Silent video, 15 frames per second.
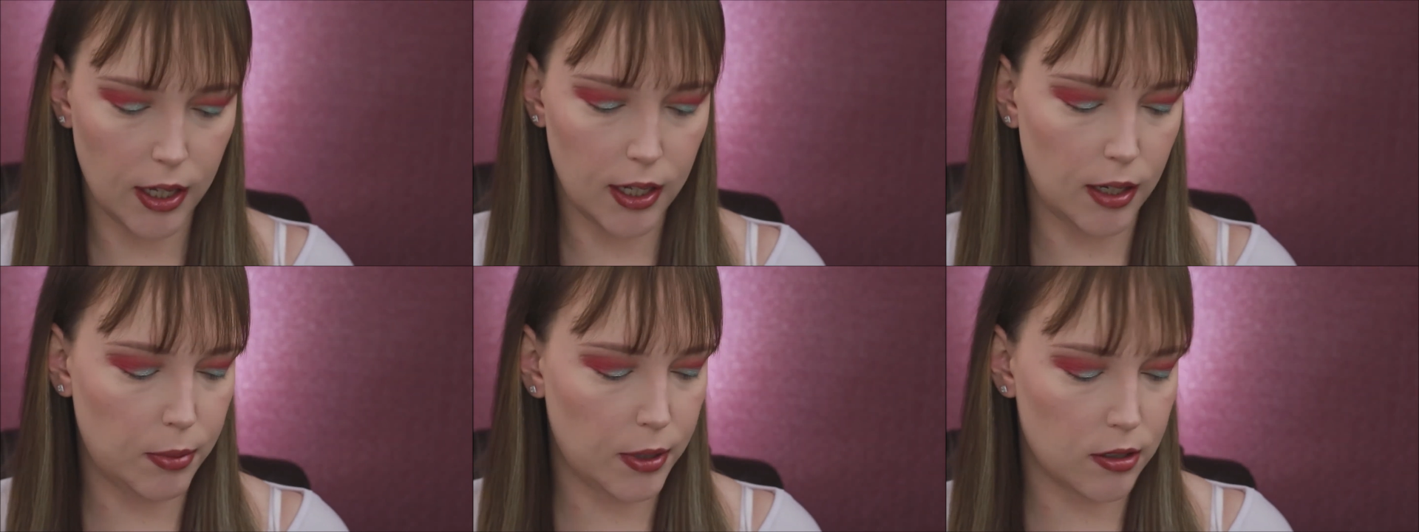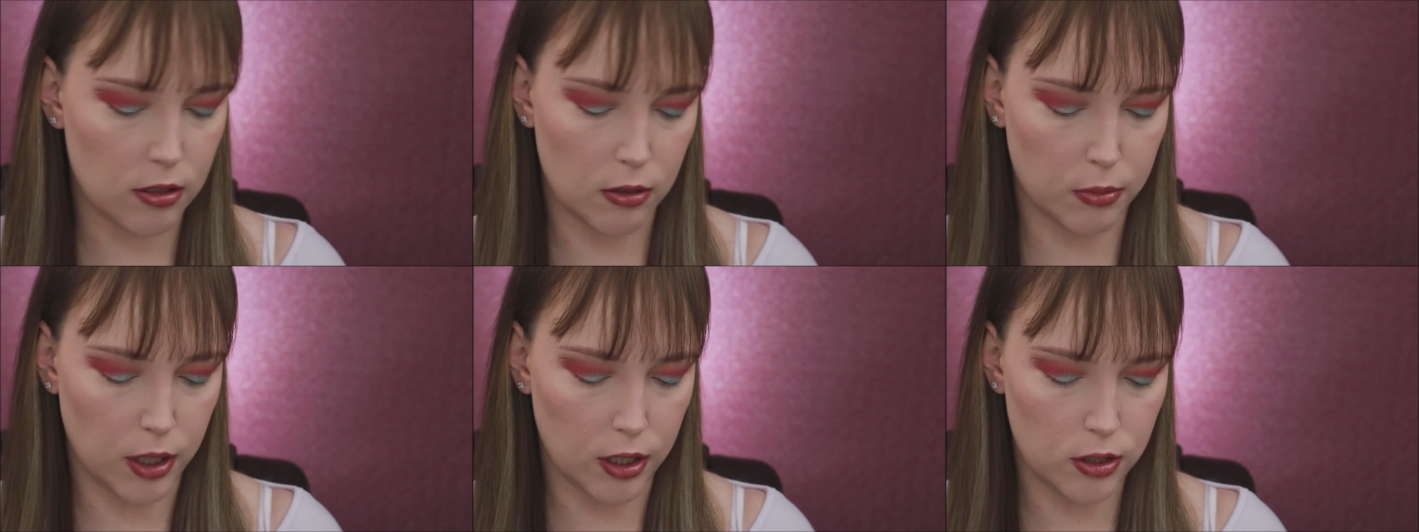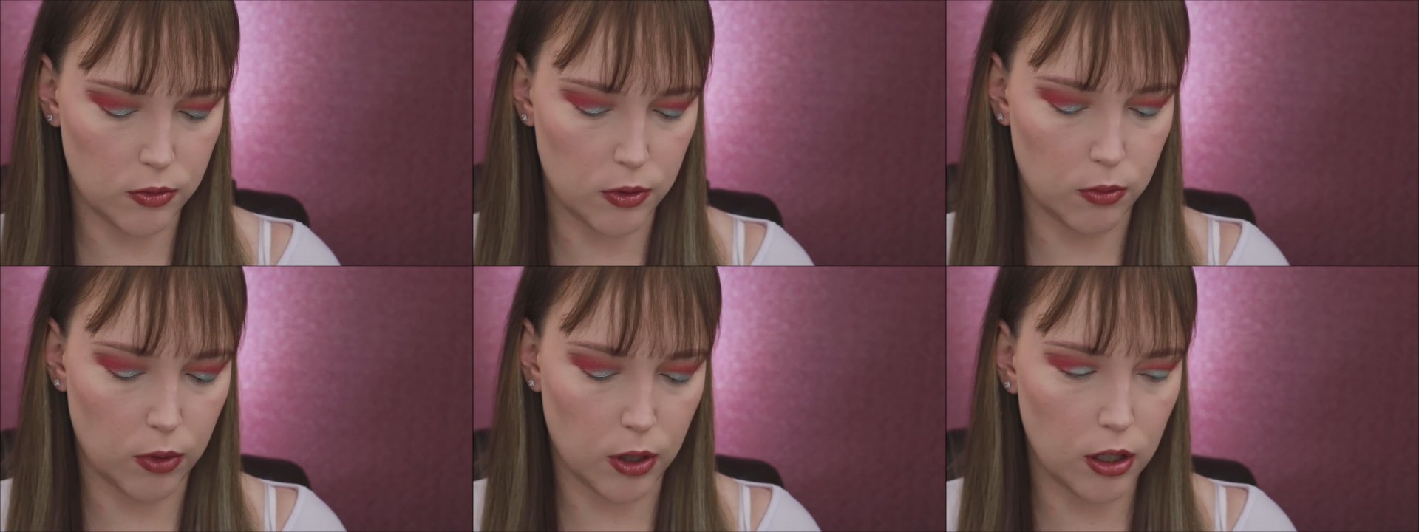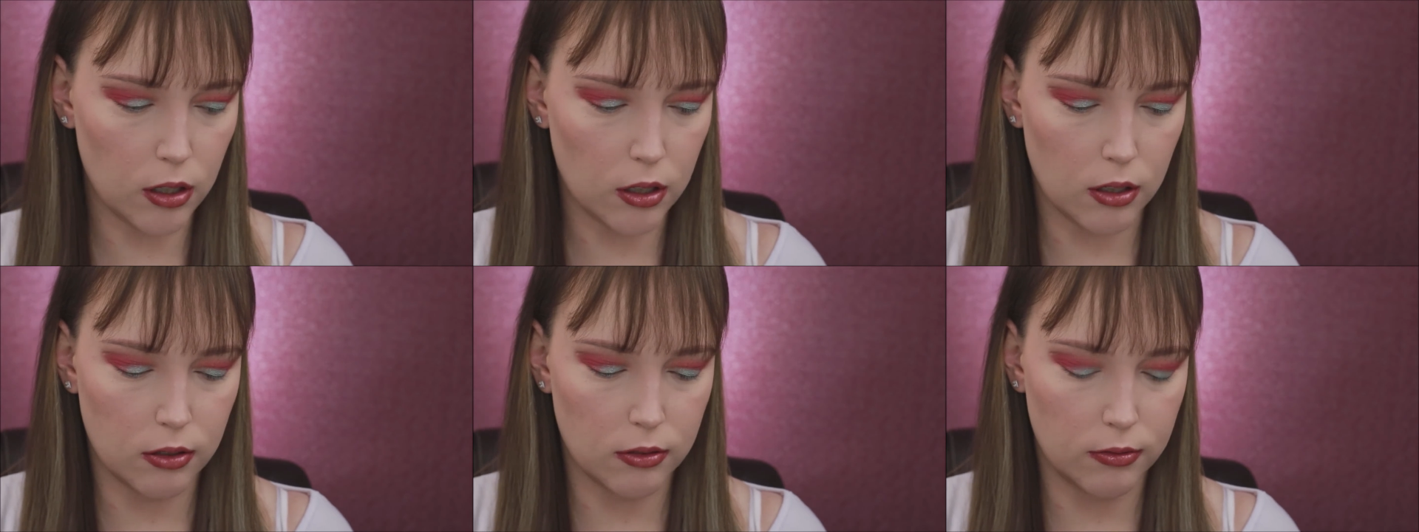Any pencil brush would
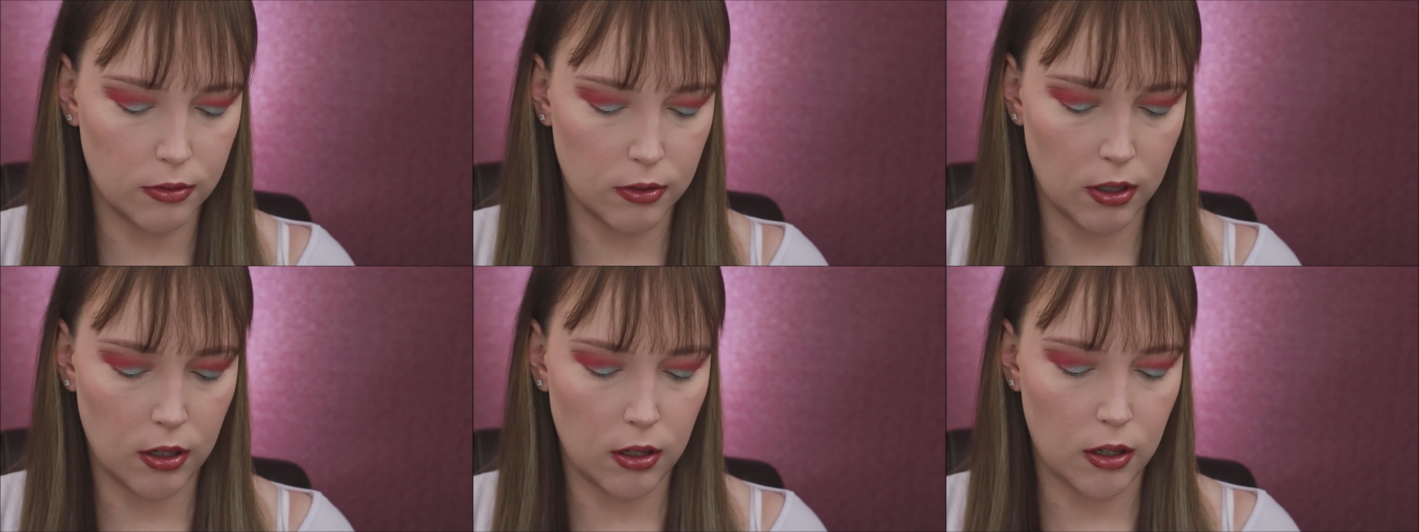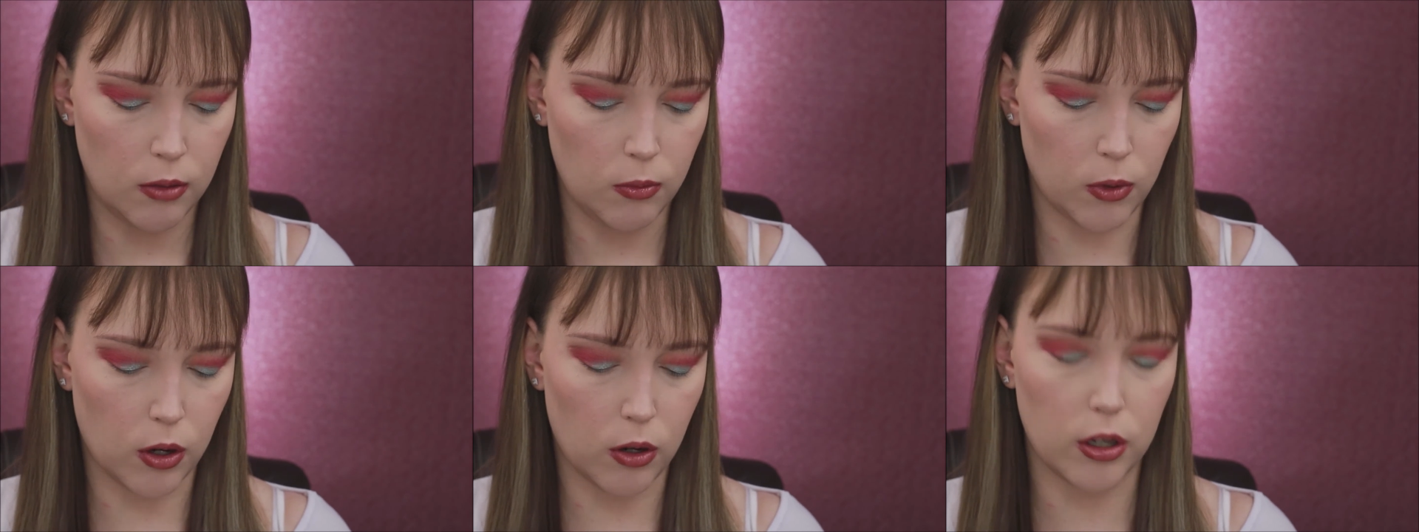work. We're